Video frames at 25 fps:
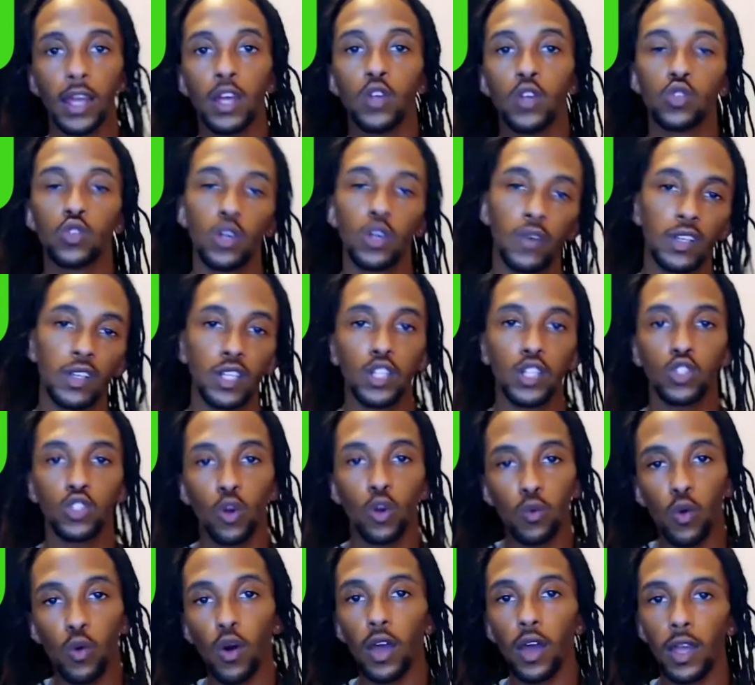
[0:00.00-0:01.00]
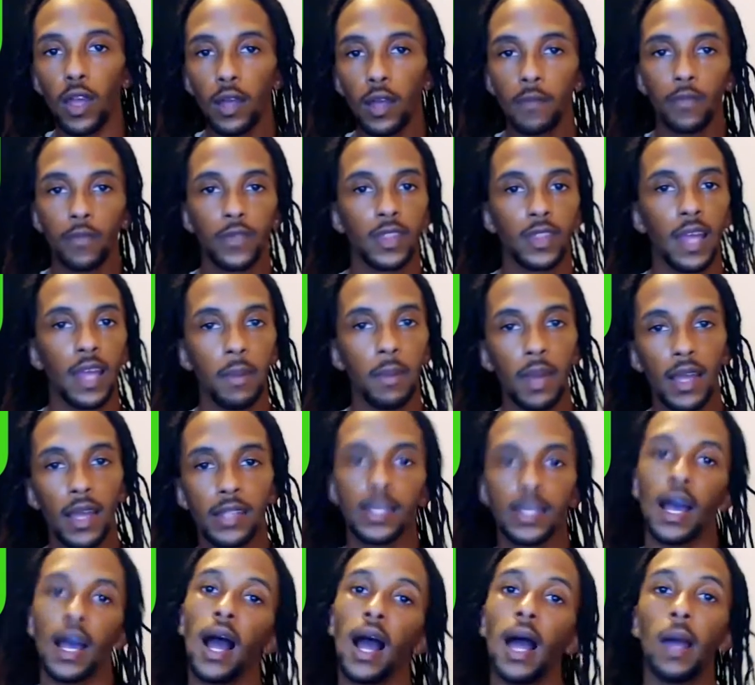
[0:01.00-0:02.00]
So if I say yo voy, that
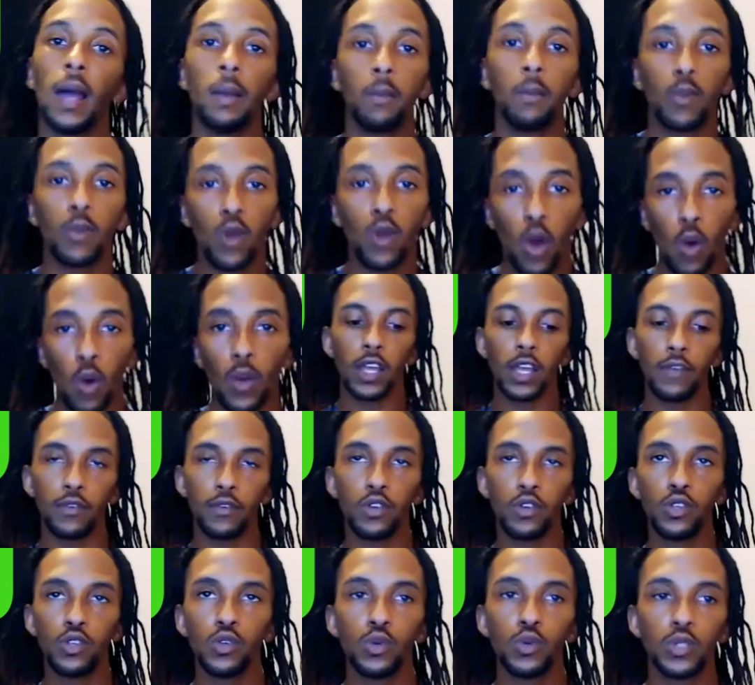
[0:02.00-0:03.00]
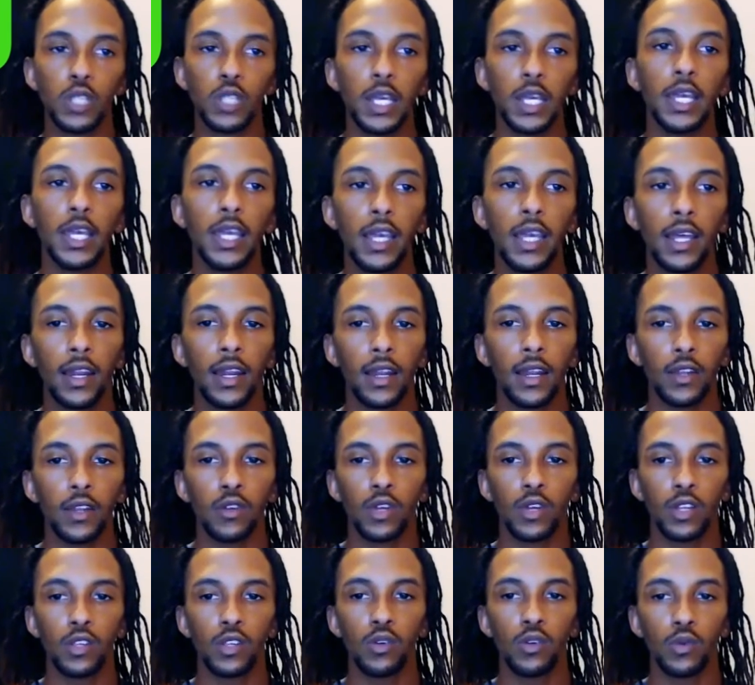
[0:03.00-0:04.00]
means I'm going. If you use ir, you
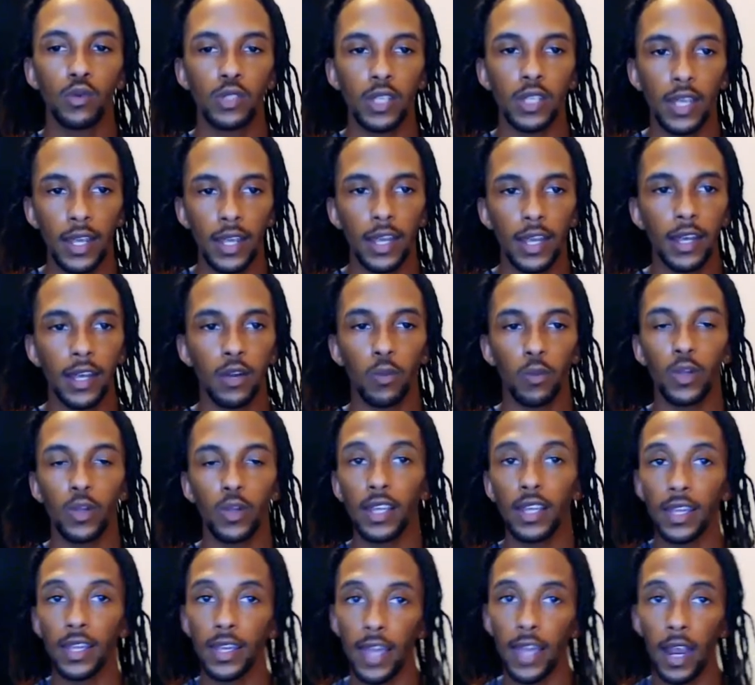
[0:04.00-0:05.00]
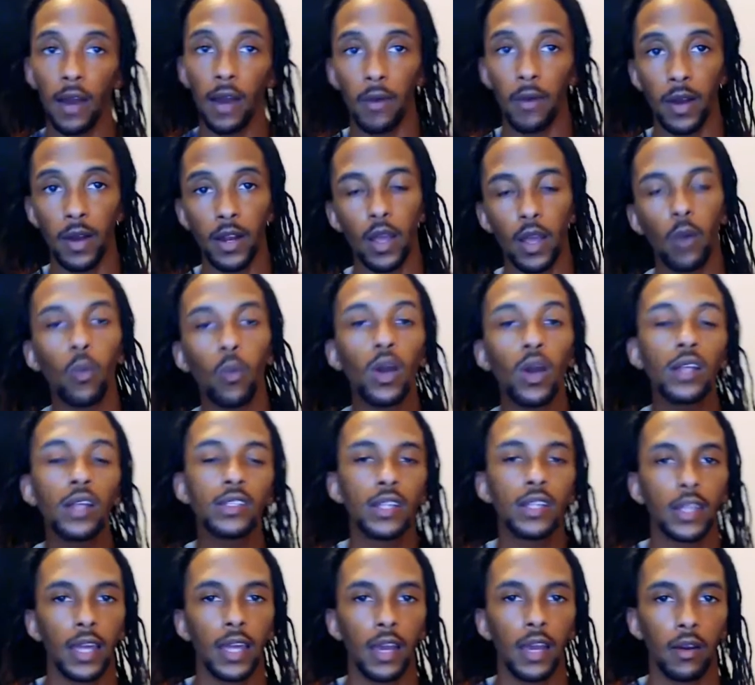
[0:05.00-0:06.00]
can use ir with the gerund. And what is
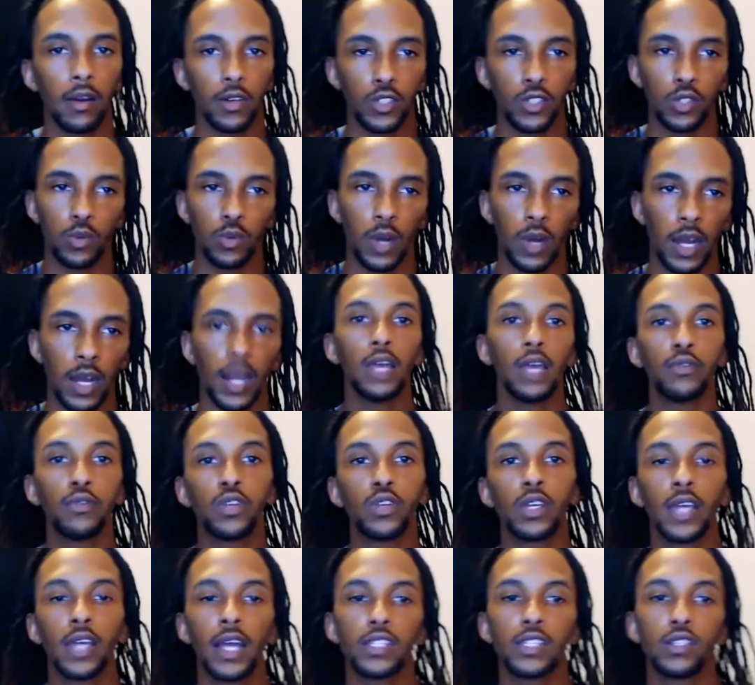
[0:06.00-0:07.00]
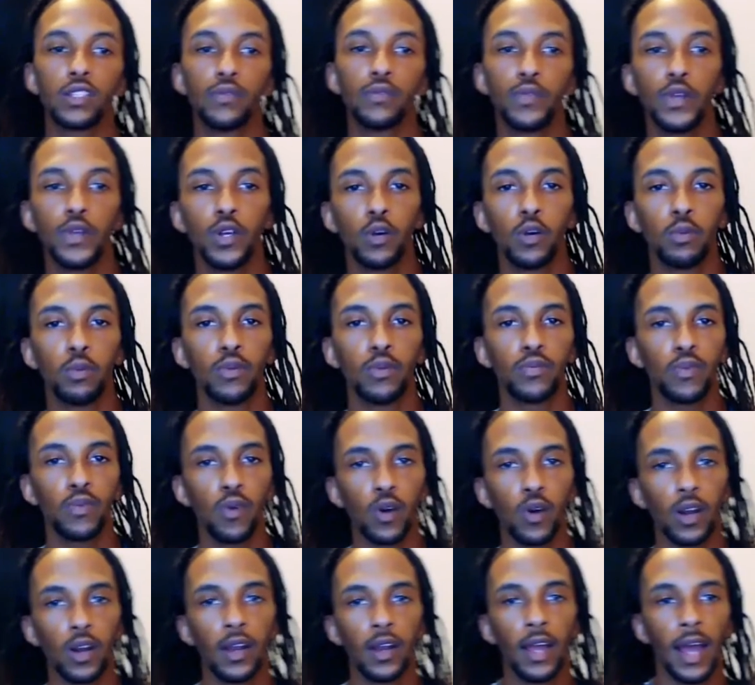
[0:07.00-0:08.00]
the gerund, Gerard? If you didn't catch the video
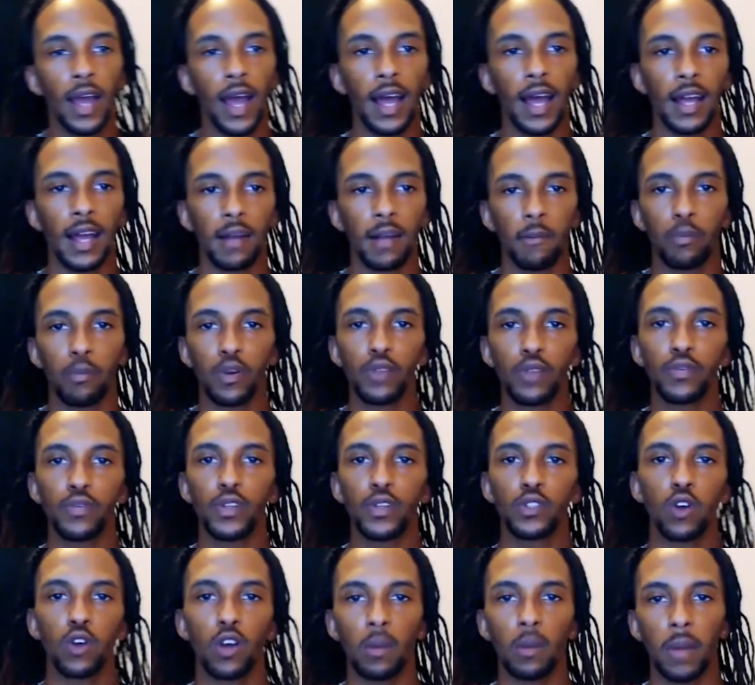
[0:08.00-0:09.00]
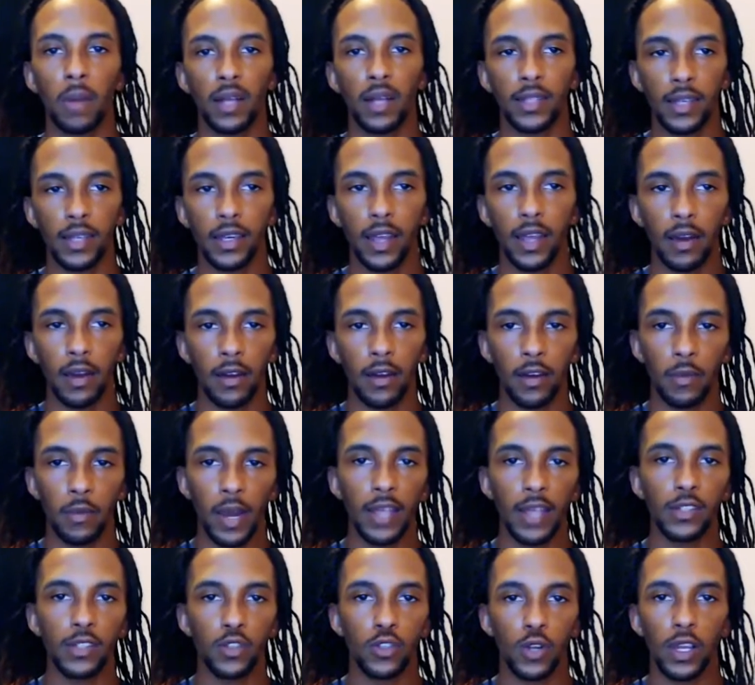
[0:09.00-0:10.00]
before, I briefly talk about the gerund,
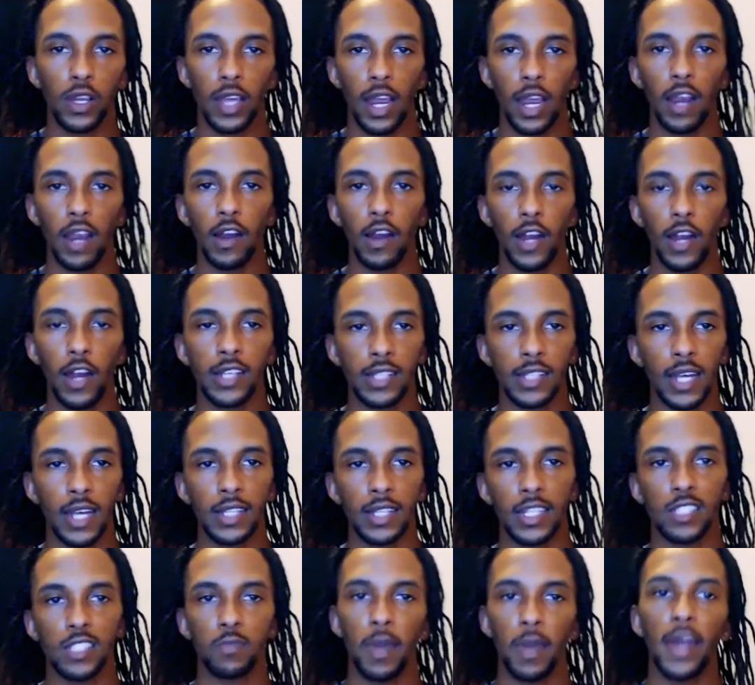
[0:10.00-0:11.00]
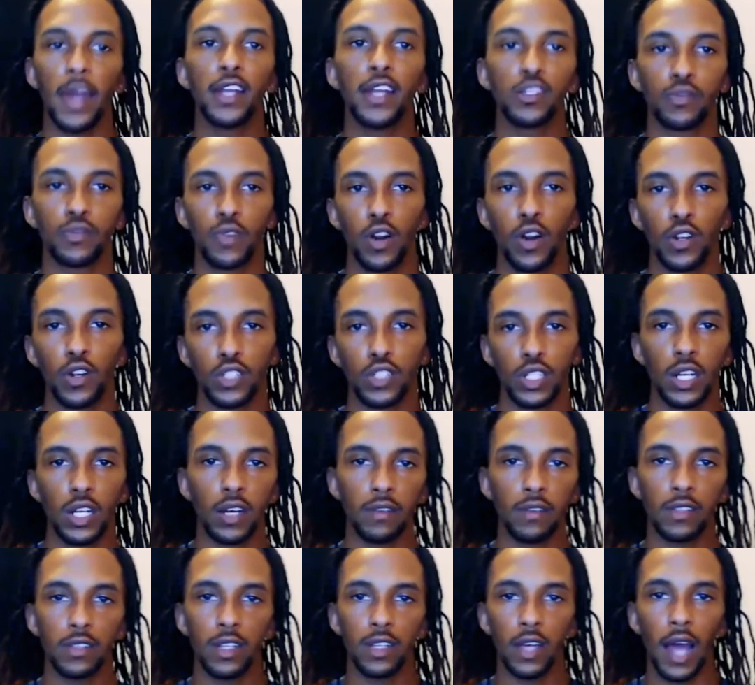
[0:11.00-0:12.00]
right? So the gerund is like the Spanish version
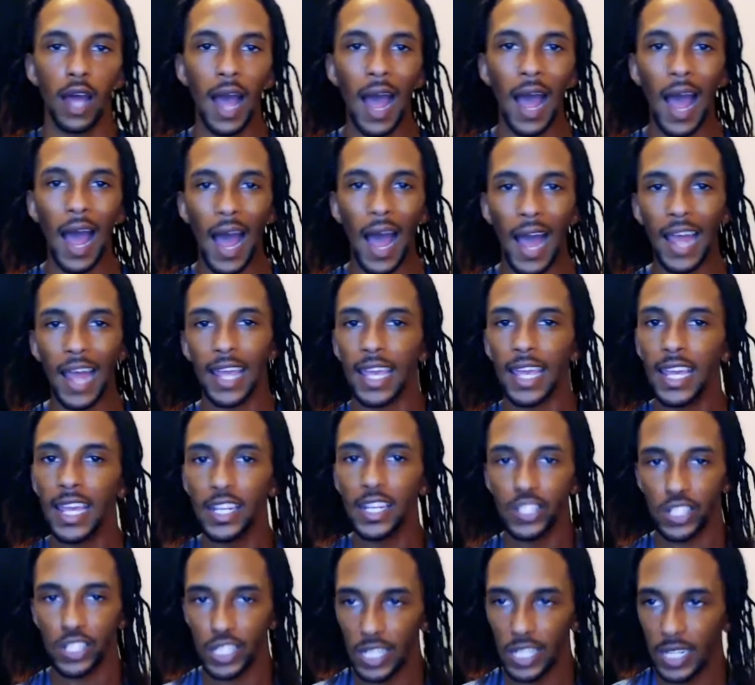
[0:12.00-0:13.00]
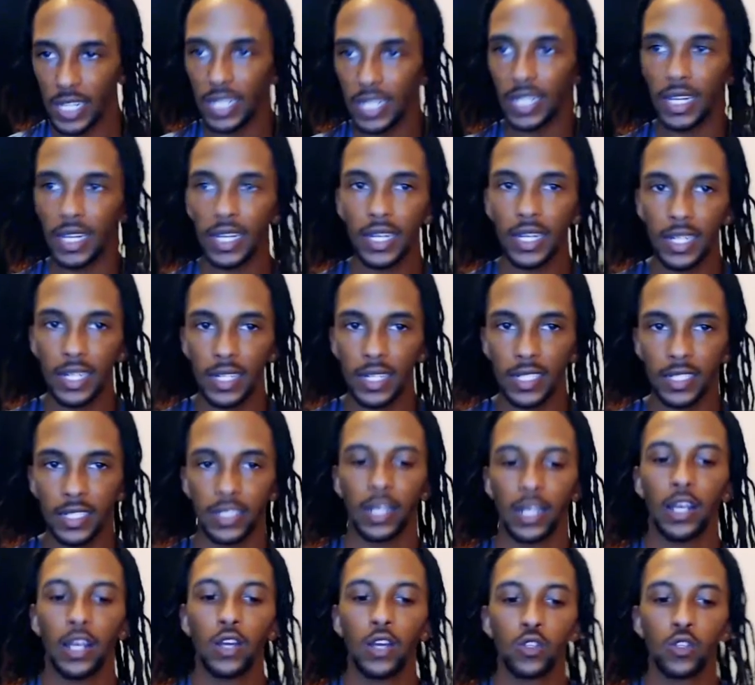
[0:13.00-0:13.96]
of the ing in English.